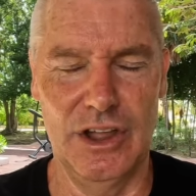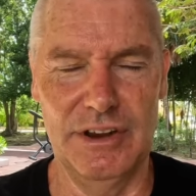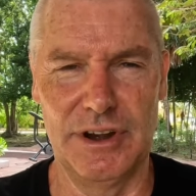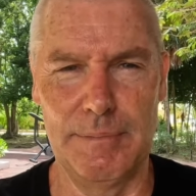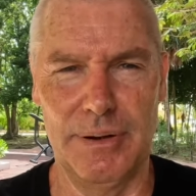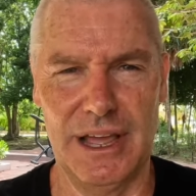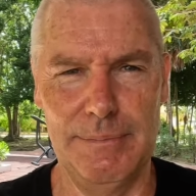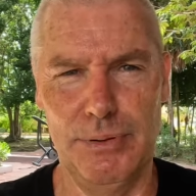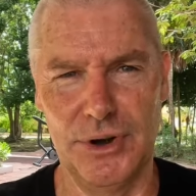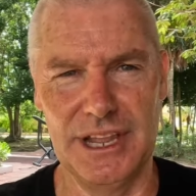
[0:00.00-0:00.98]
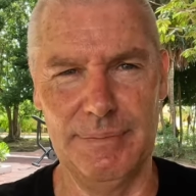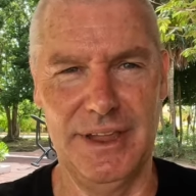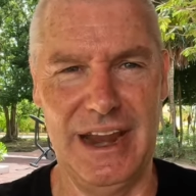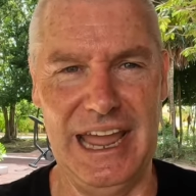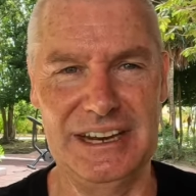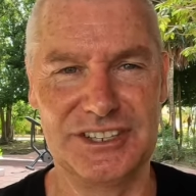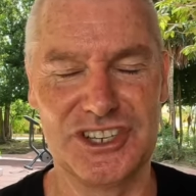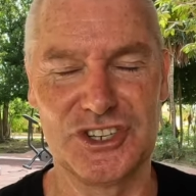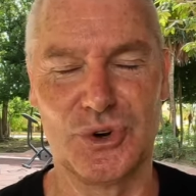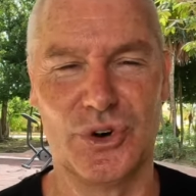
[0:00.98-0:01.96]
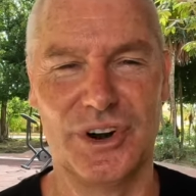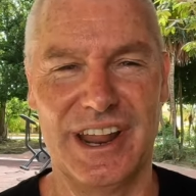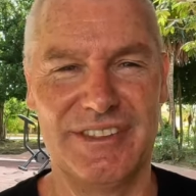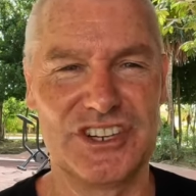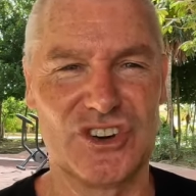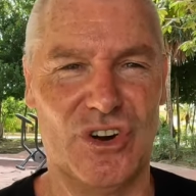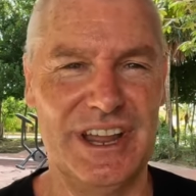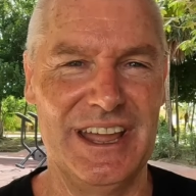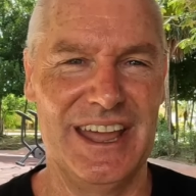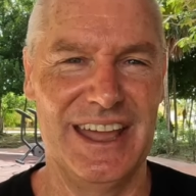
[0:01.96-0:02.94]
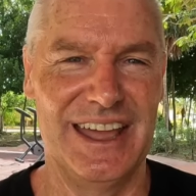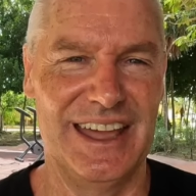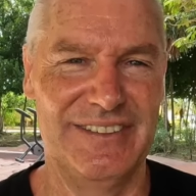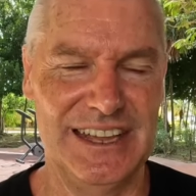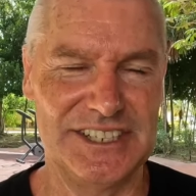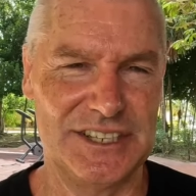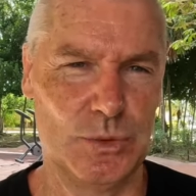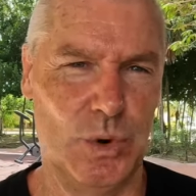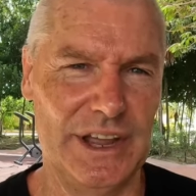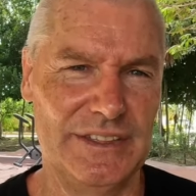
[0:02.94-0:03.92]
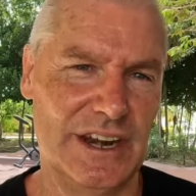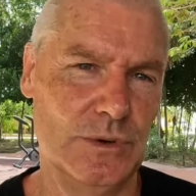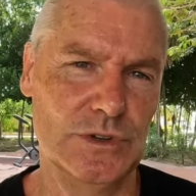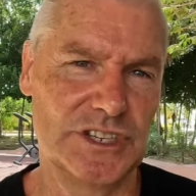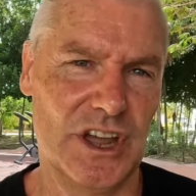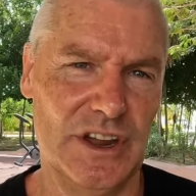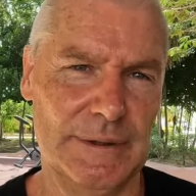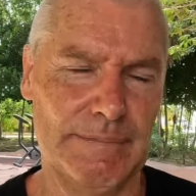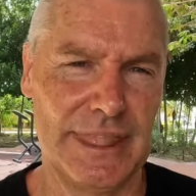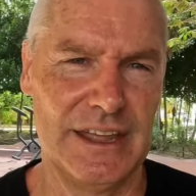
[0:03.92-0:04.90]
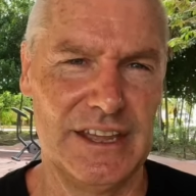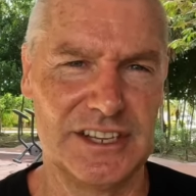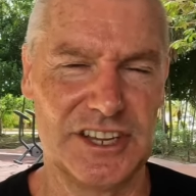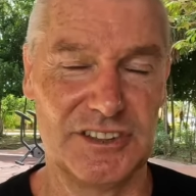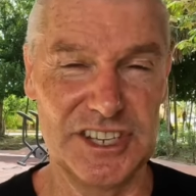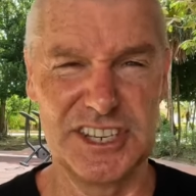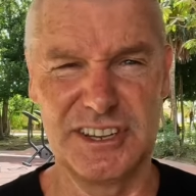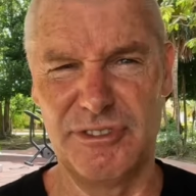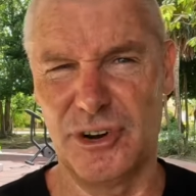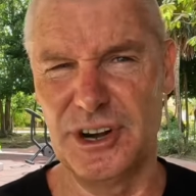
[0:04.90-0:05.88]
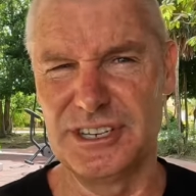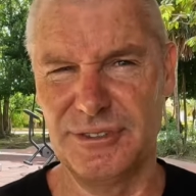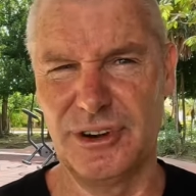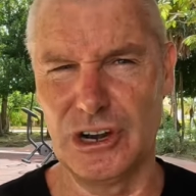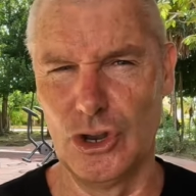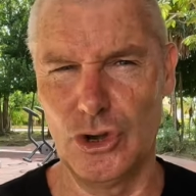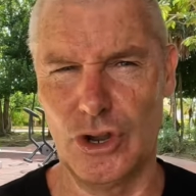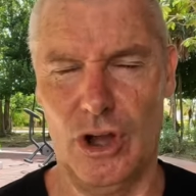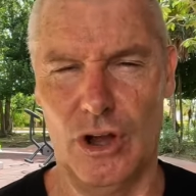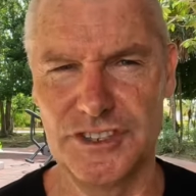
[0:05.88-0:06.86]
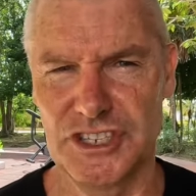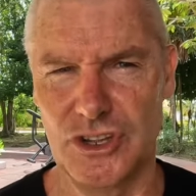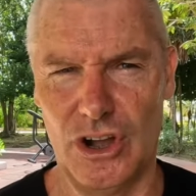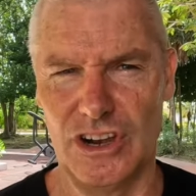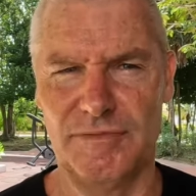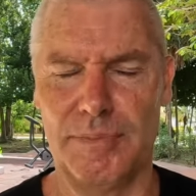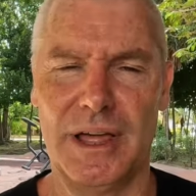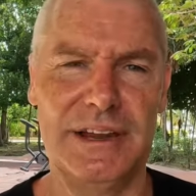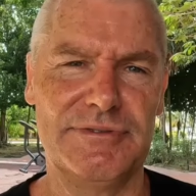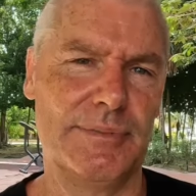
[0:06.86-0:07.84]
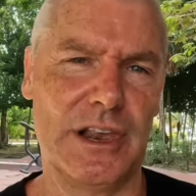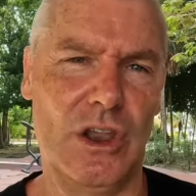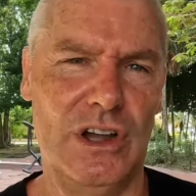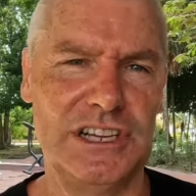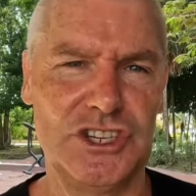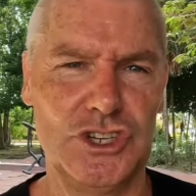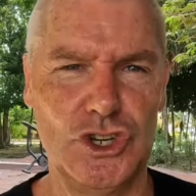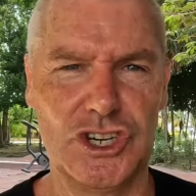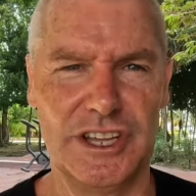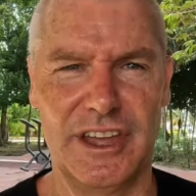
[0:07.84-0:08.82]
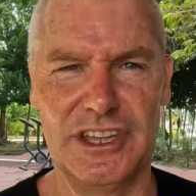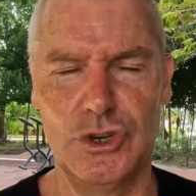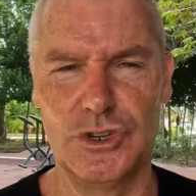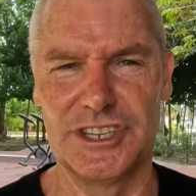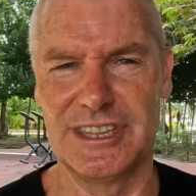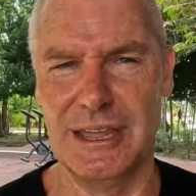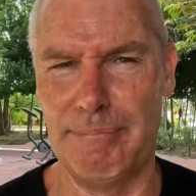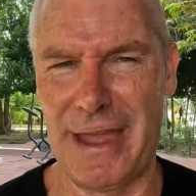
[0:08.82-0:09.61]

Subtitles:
every player putting up their hand to score another try, and that's the way that it was going. So this is a very different look of style of play from the Lions. Usually they're using their